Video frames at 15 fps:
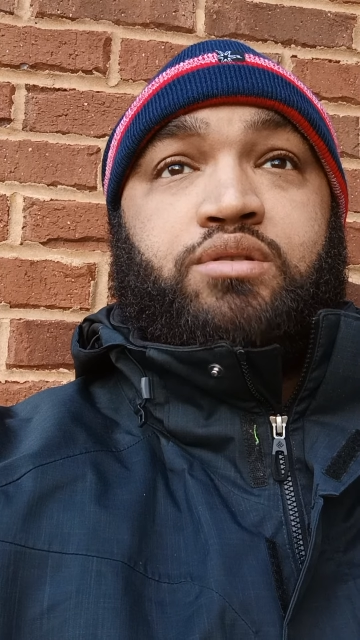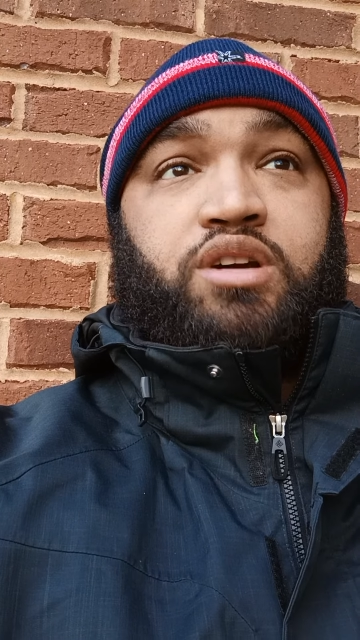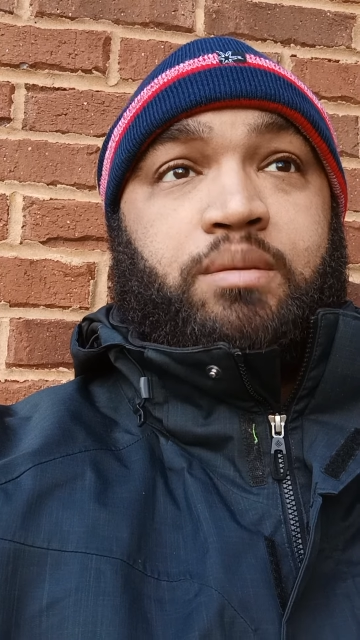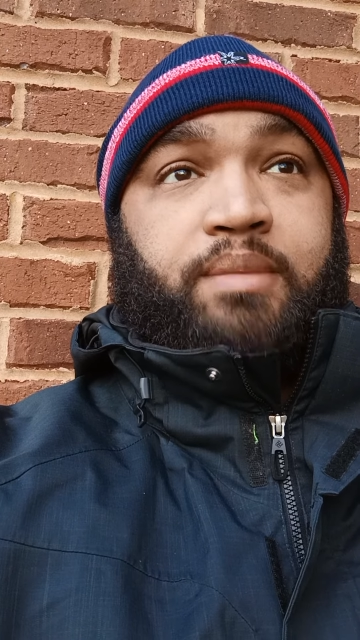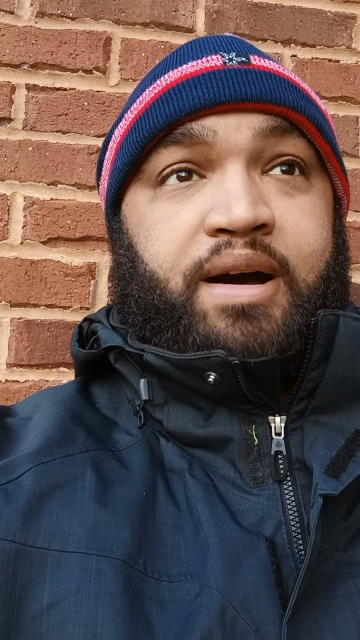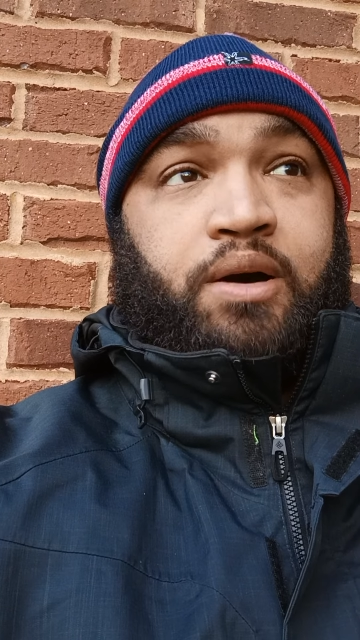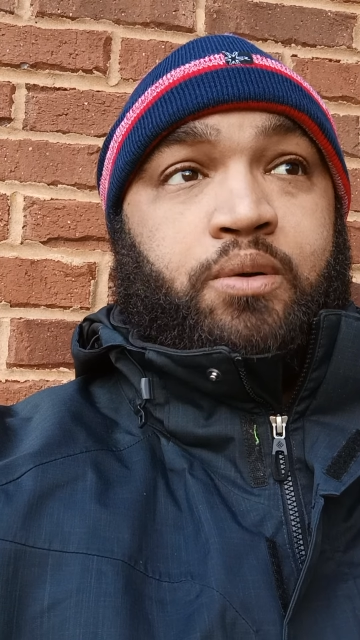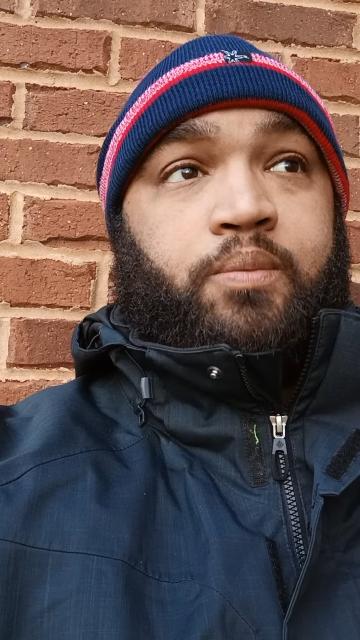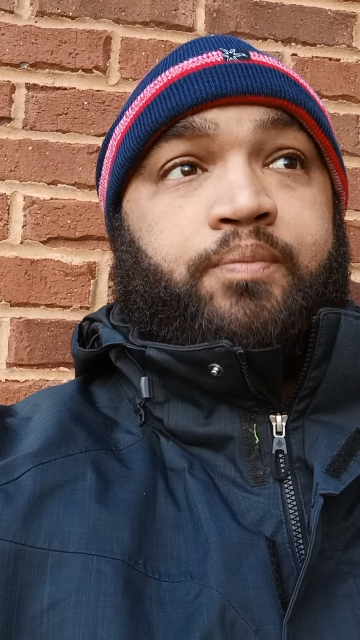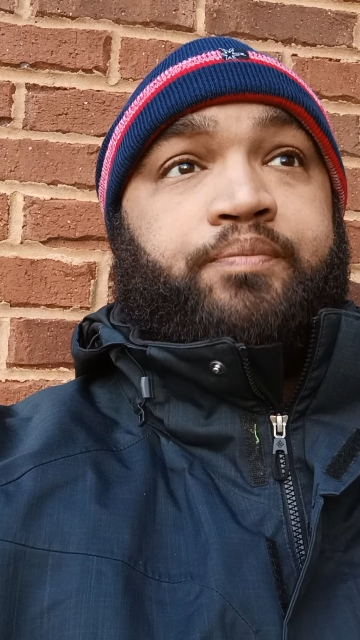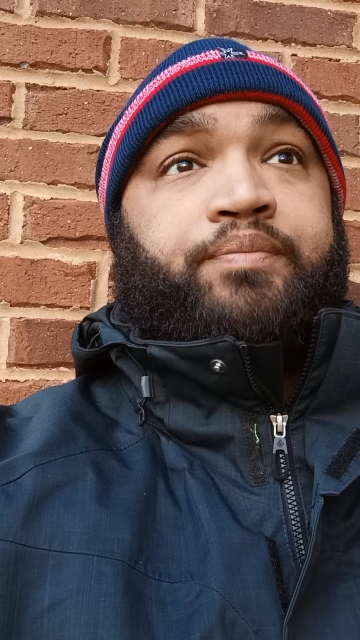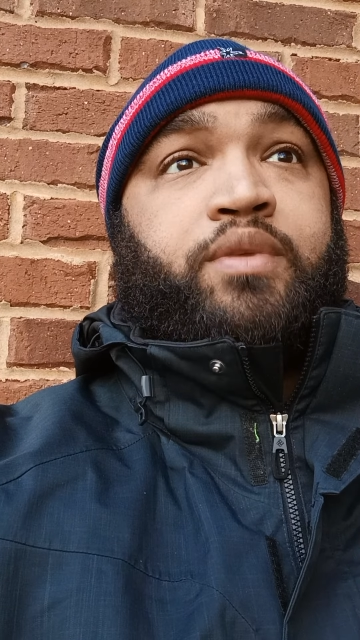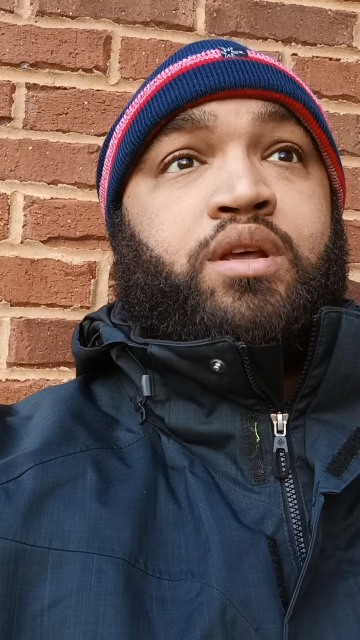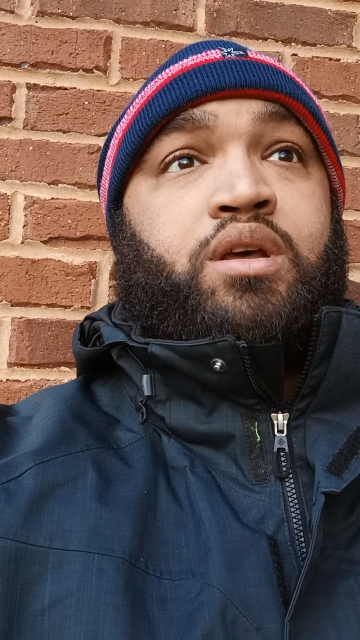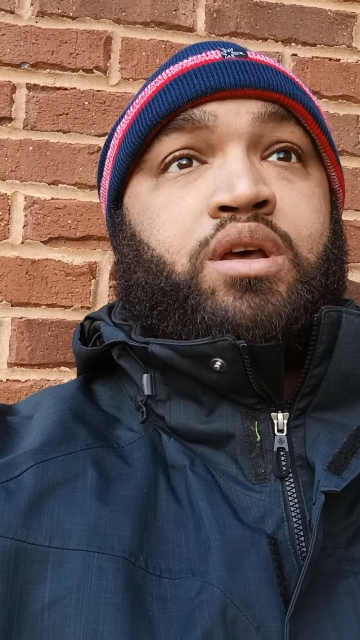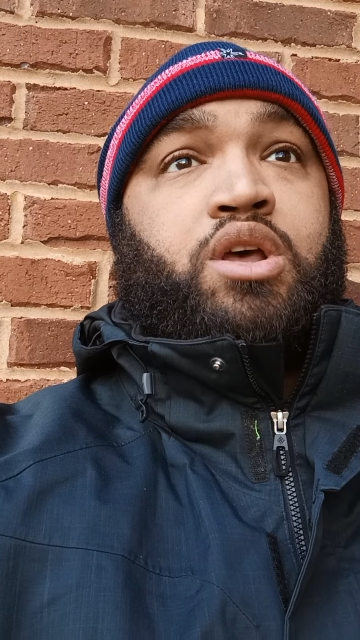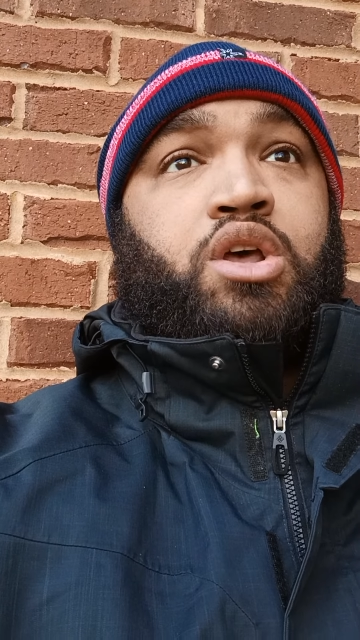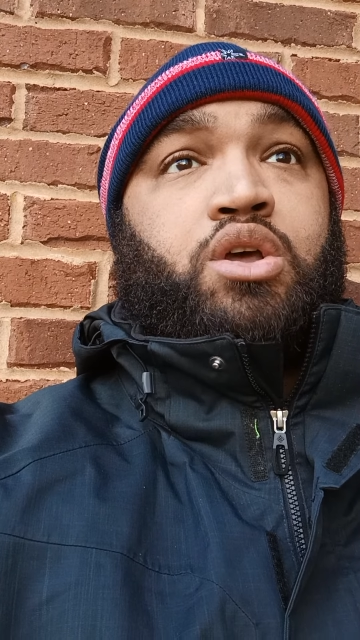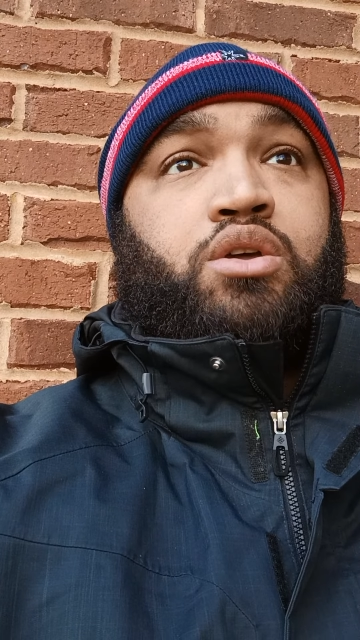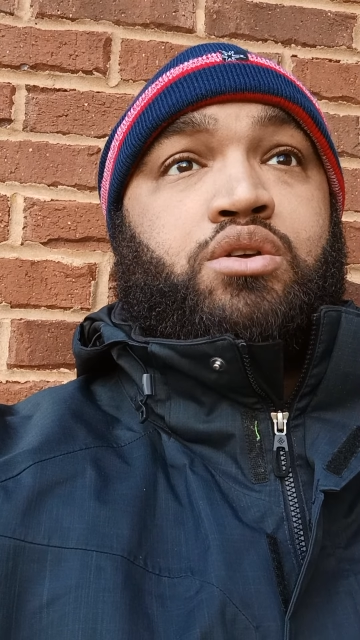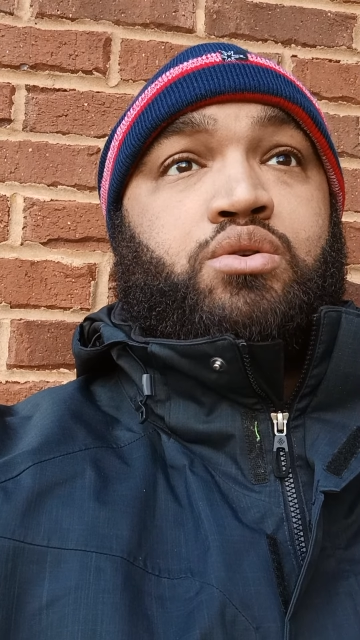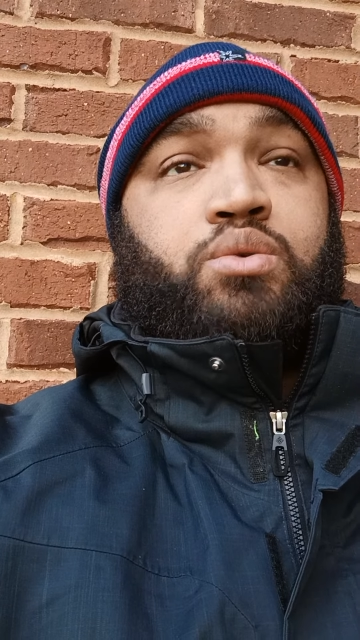you come out,
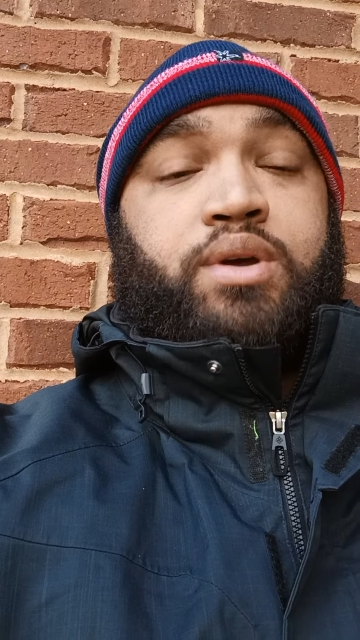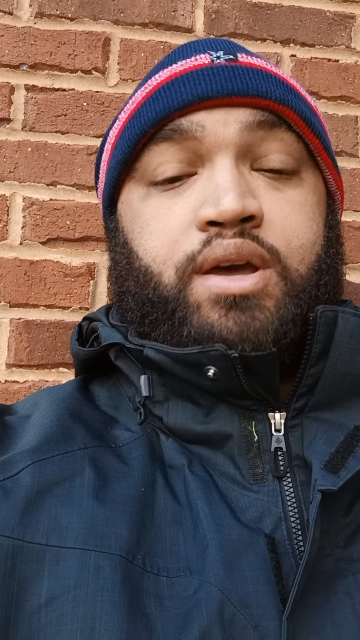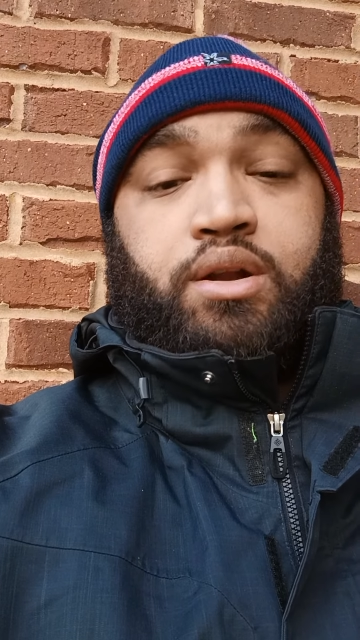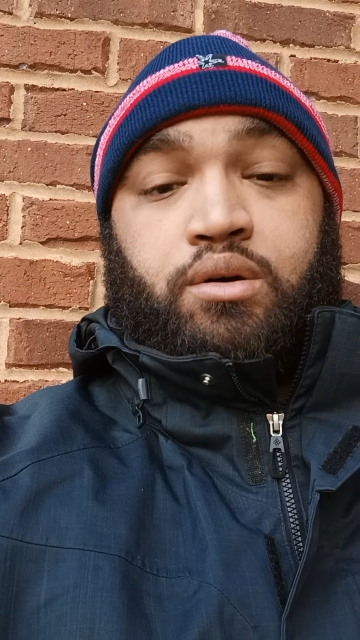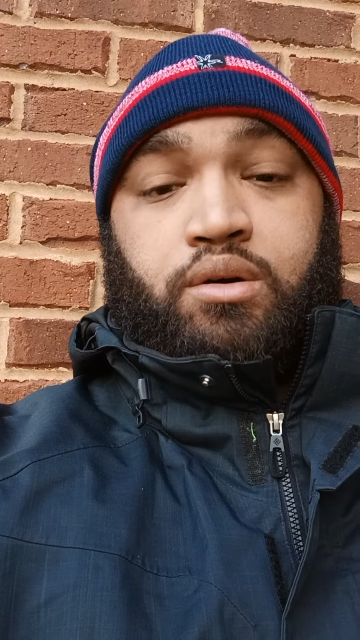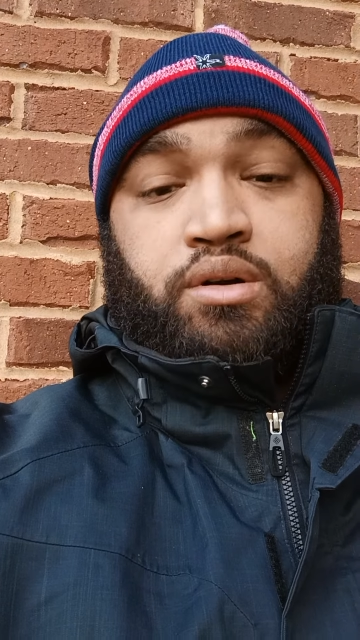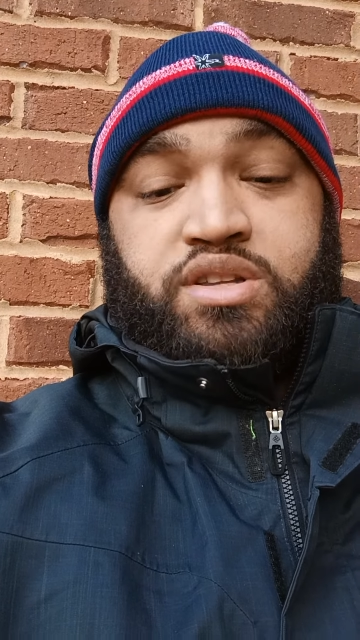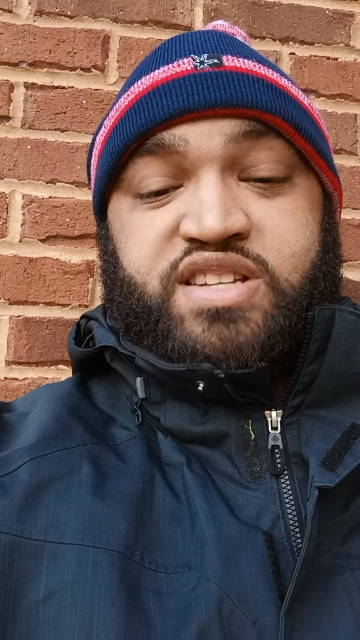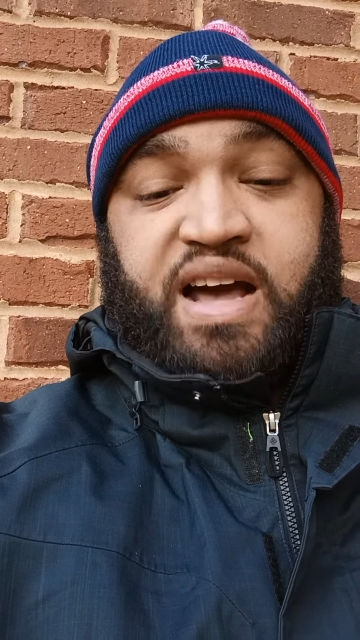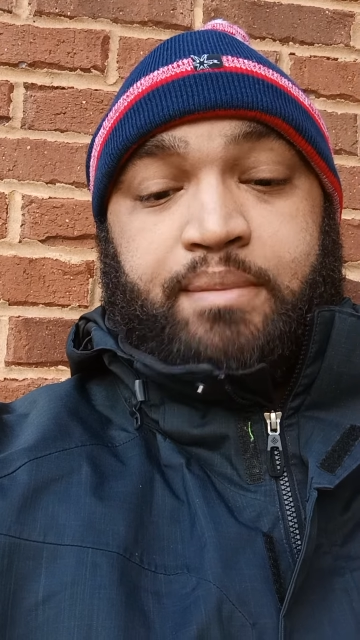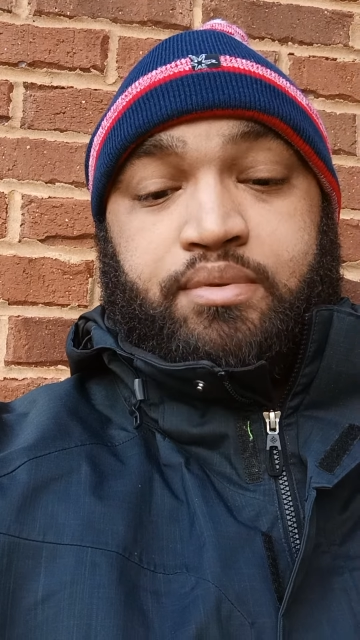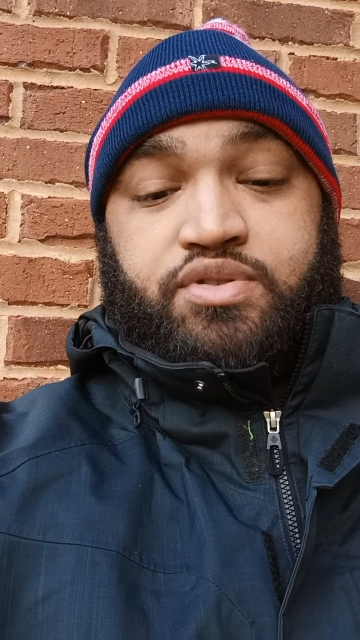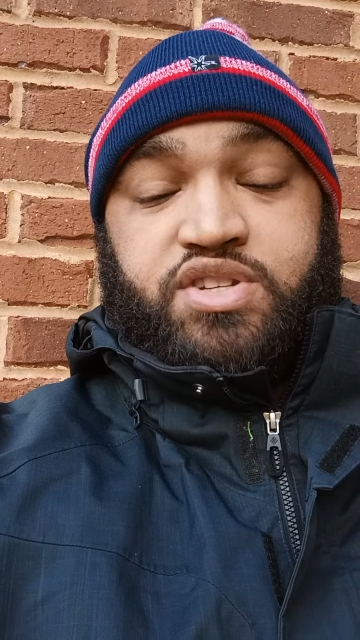you get on top